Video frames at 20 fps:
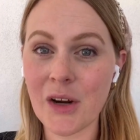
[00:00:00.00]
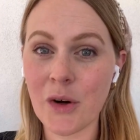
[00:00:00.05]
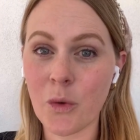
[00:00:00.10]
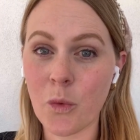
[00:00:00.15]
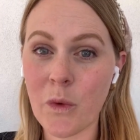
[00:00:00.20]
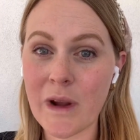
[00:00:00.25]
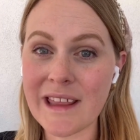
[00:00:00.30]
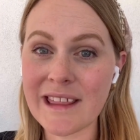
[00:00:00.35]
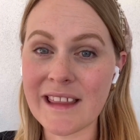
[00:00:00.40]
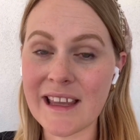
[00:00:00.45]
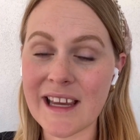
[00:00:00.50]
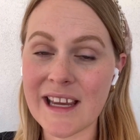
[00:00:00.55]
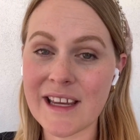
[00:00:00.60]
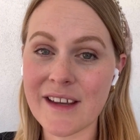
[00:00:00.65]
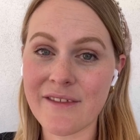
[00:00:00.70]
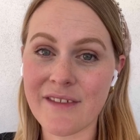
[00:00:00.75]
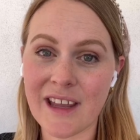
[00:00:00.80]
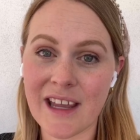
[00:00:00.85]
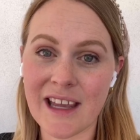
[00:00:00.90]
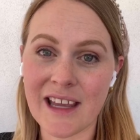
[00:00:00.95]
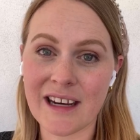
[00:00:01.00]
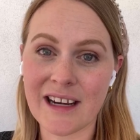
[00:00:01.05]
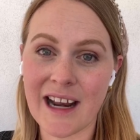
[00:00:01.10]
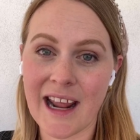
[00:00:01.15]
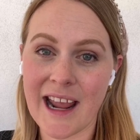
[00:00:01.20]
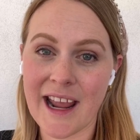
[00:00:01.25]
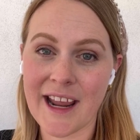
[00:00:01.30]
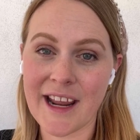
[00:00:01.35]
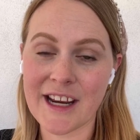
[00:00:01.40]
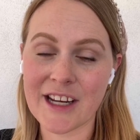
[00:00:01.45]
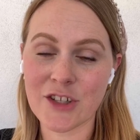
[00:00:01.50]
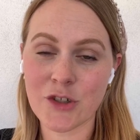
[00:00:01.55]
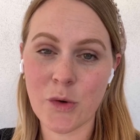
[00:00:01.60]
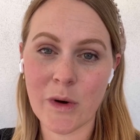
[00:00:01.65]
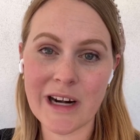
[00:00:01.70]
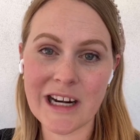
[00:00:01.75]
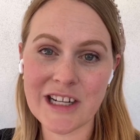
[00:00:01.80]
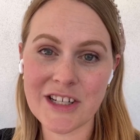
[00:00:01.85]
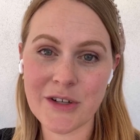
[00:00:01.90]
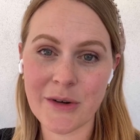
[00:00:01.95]
We live in a
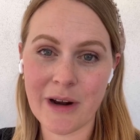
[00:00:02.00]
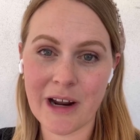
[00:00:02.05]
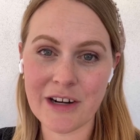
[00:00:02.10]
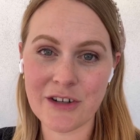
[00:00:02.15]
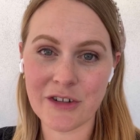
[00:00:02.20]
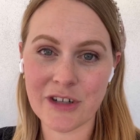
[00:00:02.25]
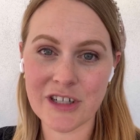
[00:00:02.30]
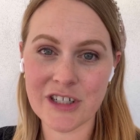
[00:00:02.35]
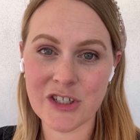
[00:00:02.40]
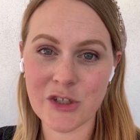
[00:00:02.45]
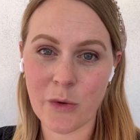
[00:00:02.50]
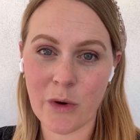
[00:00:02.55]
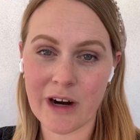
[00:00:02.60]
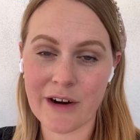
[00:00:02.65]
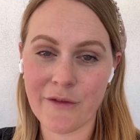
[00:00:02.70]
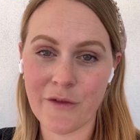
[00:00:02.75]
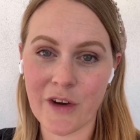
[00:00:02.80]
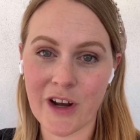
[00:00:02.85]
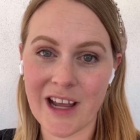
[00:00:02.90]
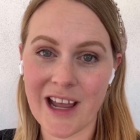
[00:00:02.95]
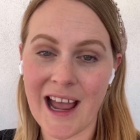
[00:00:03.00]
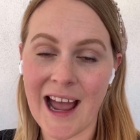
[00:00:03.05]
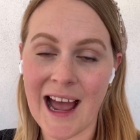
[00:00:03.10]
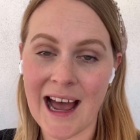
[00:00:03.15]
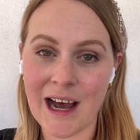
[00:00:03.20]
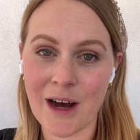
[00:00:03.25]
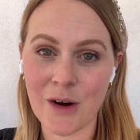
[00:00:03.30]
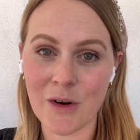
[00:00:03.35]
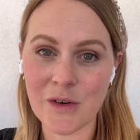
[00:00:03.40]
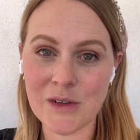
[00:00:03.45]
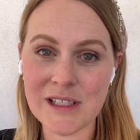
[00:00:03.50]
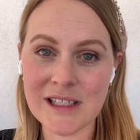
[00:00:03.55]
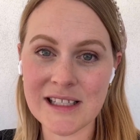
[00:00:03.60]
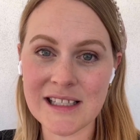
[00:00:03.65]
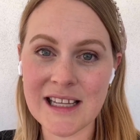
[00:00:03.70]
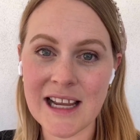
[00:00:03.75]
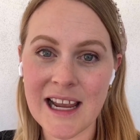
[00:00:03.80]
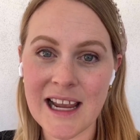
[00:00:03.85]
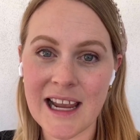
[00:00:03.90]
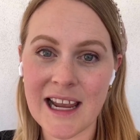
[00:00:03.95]
2,200 square foot
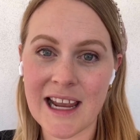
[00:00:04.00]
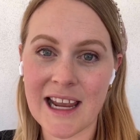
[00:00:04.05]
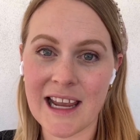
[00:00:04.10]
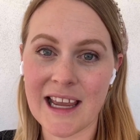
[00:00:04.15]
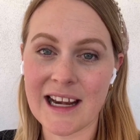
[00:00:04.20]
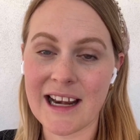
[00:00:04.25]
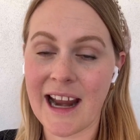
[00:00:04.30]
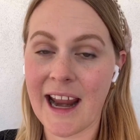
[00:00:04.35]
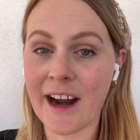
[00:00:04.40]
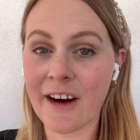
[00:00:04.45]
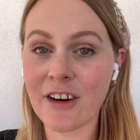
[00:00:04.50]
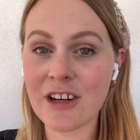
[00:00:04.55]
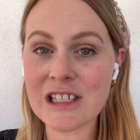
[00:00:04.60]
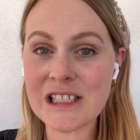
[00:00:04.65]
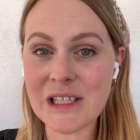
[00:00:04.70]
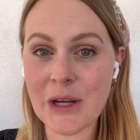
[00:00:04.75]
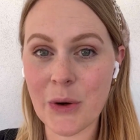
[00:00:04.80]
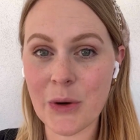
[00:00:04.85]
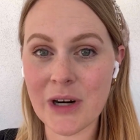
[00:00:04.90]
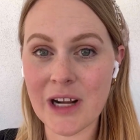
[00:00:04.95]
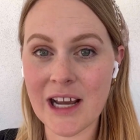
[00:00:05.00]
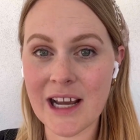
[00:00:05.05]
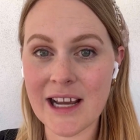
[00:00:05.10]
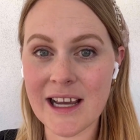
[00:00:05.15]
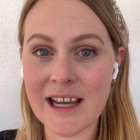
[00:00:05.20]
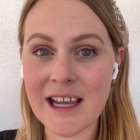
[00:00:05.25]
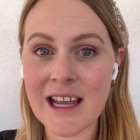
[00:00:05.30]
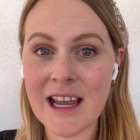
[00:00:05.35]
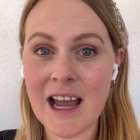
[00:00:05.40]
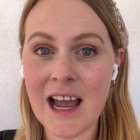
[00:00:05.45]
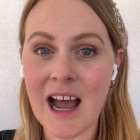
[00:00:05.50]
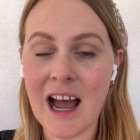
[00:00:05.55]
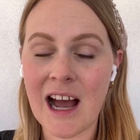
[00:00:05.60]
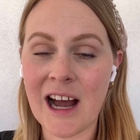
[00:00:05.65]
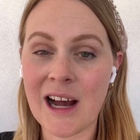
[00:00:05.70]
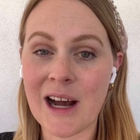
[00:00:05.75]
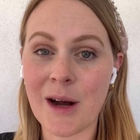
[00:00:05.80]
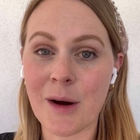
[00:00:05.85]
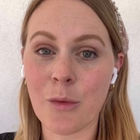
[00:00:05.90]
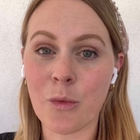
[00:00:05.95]
house in Arizona.
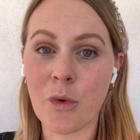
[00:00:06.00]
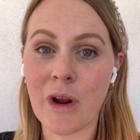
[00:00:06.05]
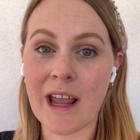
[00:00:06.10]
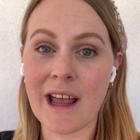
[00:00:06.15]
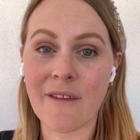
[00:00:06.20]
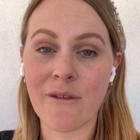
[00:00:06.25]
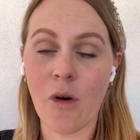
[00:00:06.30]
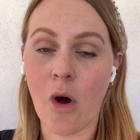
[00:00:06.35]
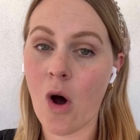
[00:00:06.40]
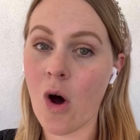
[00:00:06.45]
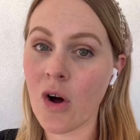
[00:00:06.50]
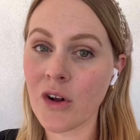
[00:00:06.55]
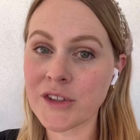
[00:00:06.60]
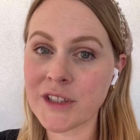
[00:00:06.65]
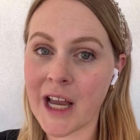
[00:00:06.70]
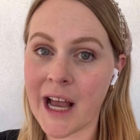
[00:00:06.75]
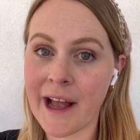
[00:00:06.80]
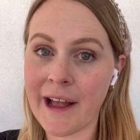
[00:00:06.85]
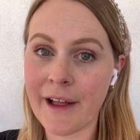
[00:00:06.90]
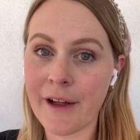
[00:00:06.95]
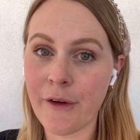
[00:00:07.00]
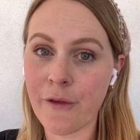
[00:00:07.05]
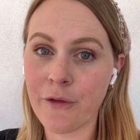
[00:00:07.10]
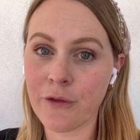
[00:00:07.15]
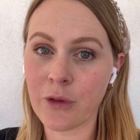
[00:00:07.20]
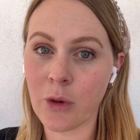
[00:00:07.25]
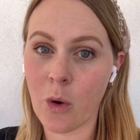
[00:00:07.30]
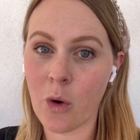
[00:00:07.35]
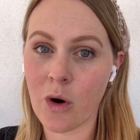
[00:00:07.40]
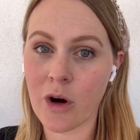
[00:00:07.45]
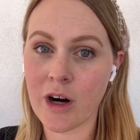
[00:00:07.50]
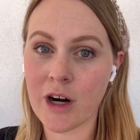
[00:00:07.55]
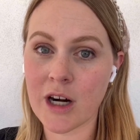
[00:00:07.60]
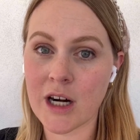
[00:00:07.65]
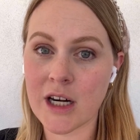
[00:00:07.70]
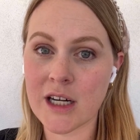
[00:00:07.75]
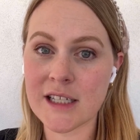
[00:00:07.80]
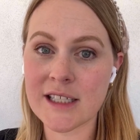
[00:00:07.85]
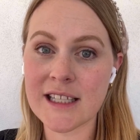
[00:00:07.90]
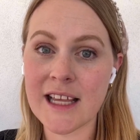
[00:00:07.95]
We have all tile
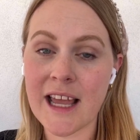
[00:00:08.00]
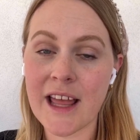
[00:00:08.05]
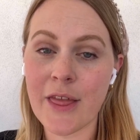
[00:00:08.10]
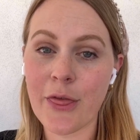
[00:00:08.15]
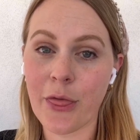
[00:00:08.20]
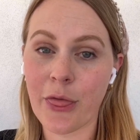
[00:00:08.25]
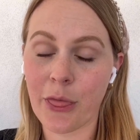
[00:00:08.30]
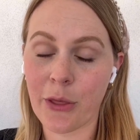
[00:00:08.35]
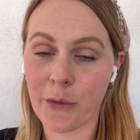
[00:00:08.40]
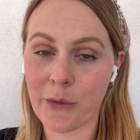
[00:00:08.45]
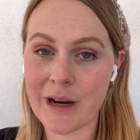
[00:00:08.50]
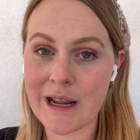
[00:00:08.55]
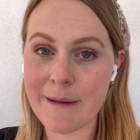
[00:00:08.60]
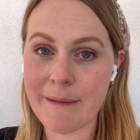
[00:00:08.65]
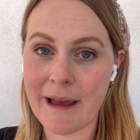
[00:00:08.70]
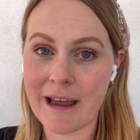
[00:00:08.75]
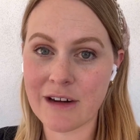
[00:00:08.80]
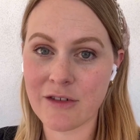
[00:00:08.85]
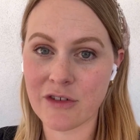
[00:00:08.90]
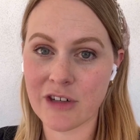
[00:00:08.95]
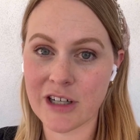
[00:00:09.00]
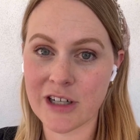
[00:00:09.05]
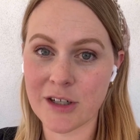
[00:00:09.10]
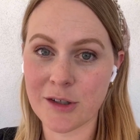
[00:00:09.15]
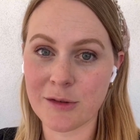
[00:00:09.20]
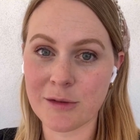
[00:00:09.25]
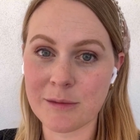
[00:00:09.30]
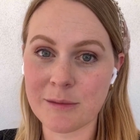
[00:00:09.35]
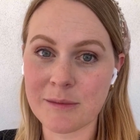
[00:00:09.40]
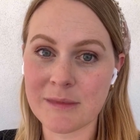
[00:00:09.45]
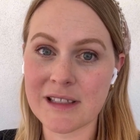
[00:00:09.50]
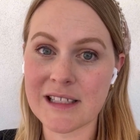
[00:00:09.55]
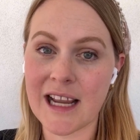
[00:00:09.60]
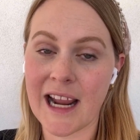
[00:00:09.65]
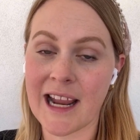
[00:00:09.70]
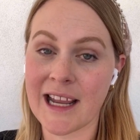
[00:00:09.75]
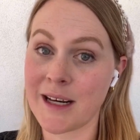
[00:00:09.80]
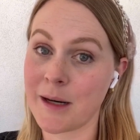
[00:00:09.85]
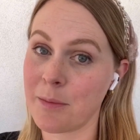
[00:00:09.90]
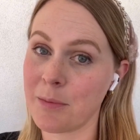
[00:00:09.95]
floors, 3 bedrooms, and a